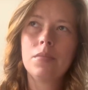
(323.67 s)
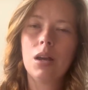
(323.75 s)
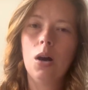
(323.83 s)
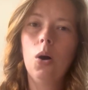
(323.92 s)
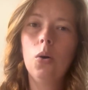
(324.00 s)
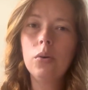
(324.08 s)

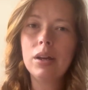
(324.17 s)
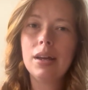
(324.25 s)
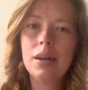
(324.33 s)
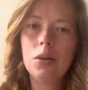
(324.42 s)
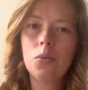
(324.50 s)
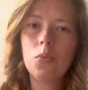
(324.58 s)
hold
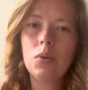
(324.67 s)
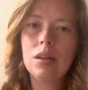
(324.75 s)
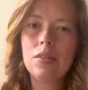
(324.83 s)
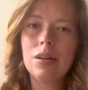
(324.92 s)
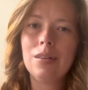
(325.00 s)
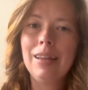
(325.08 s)
it
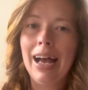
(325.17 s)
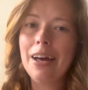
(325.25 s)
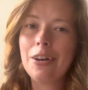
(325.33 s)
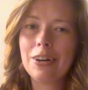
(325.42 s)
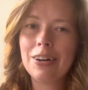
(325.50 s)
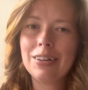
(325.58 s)
with a
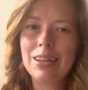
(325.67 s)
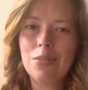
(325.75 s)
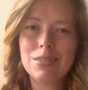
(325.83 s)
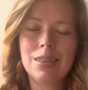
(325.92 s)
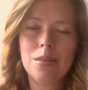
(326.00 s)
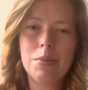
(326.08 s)
ladder
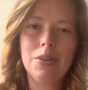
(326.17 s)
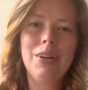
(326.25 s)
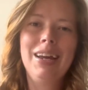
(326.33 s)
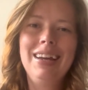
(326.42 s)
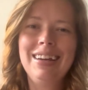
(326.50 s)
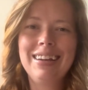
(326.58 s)
was in the
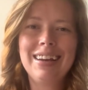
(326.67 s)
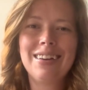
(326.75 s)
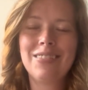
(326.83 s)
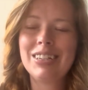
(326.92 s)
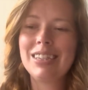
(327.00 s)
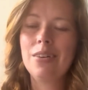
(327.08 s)
building,
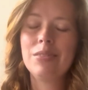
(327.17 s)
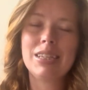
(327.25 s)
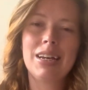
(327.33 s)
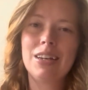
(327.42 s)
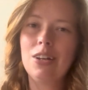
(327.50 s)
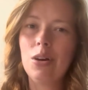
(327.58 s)
because I was
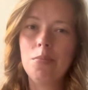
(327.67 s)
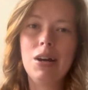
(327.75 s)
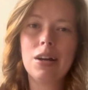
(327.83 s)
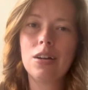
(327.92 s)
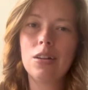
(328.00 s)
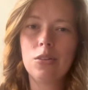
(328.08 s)
like, I'm
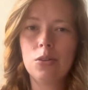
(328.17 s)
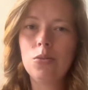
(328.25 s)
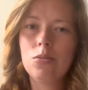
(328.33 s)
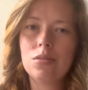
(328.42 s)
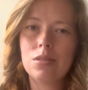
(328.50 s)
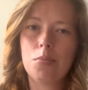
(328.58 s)
not gonna
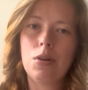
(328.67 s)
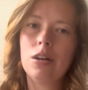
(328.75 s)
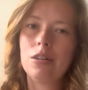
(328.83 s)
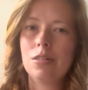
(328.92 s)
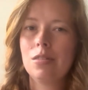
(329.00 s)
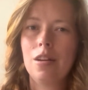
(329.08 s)
lose the
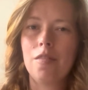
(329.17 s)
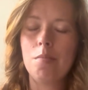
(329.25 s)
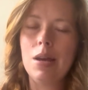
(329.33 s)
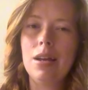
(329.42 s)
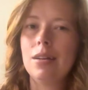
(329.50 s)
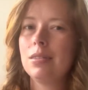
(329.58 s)
progress that I've made.